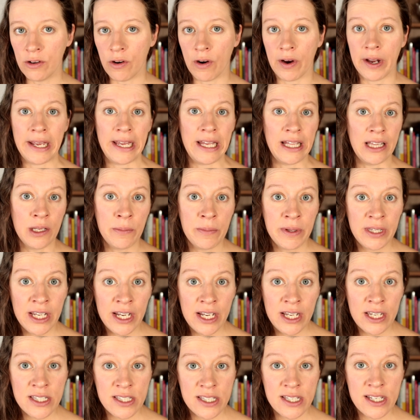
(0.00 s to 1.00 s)
or
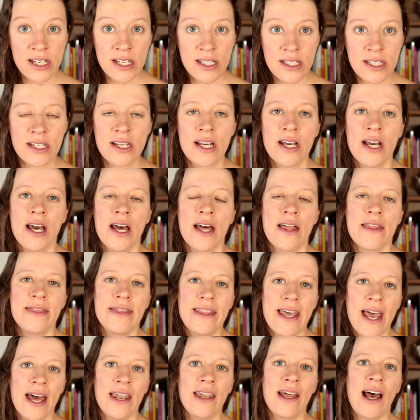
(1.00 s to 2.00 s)
eliminates it,
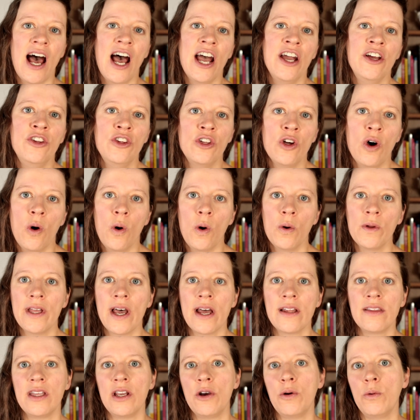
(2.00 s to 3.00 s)
then I know
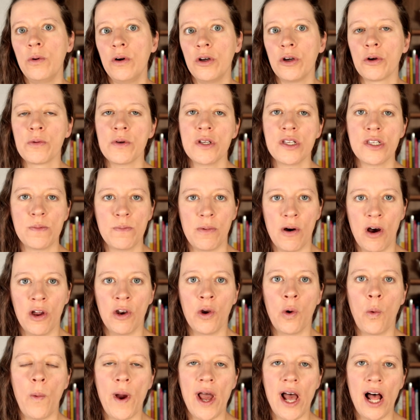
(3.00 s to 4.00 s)
that they will
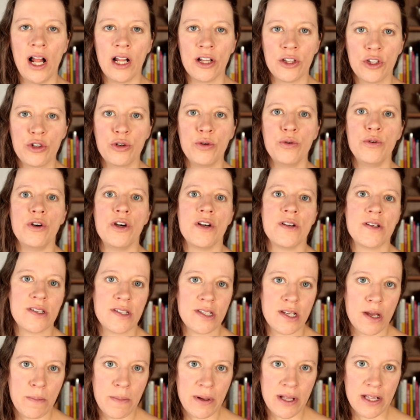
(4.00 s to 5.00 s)
respond well to a
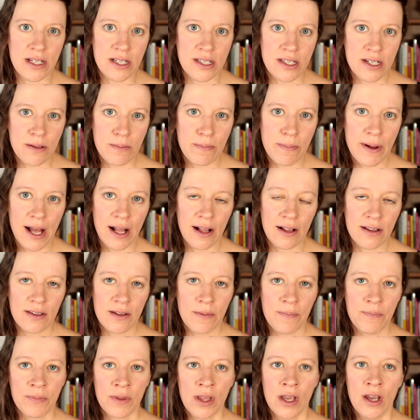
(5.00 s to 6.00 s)
stability belt.
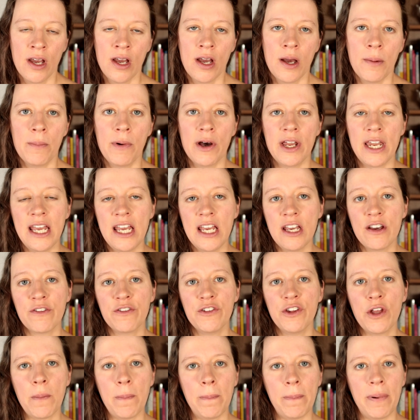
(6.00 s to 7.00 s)
But
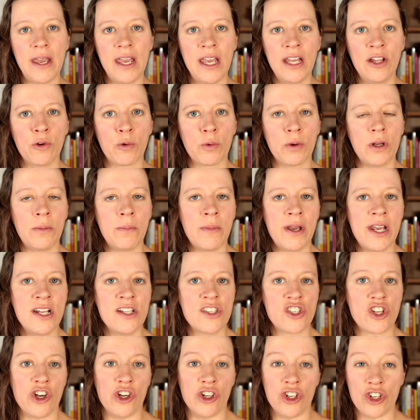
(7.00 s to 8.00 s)
if the pain
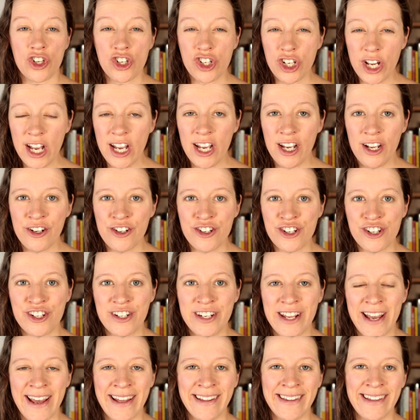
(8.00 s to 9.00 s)
remains unchanged,
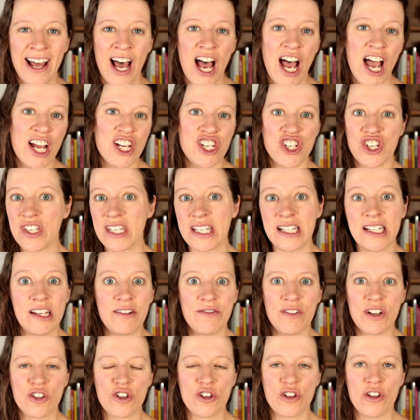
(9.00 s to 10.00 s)
then I just
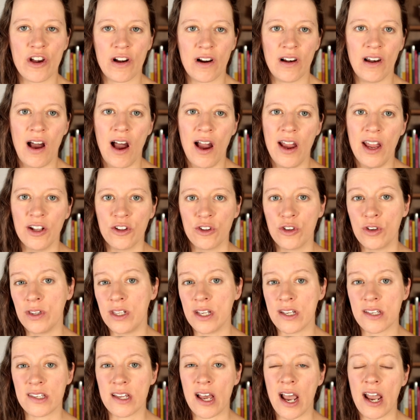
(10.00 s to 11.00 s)
leave it to the client to
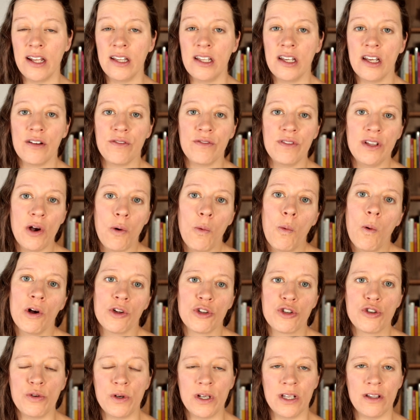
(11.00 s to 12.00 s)
decide if they
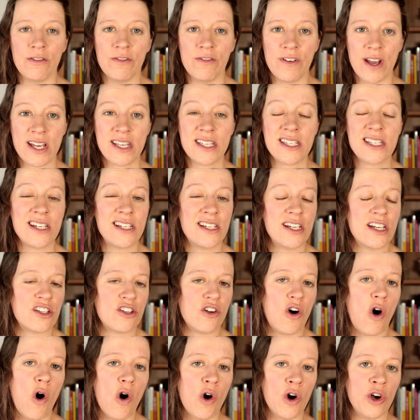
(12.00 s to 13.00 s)
want to invest in it
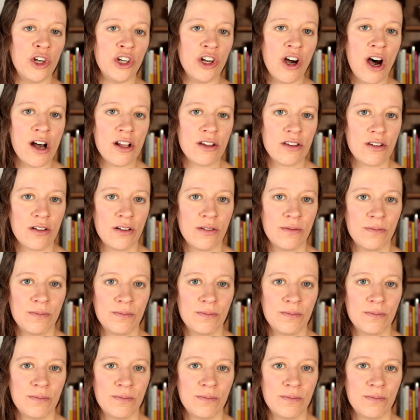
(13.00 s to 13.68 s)
or not.